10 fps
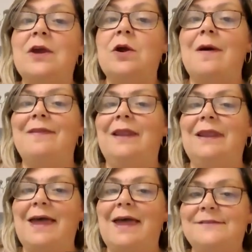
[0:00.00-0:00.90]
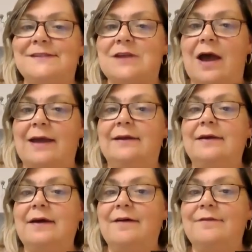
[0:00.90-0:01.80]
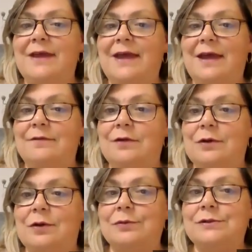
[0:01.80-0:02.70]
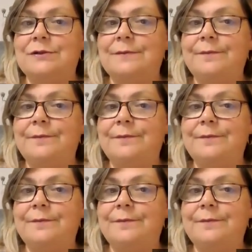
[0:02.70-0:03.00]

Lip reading: they go on the left side of the head of the note.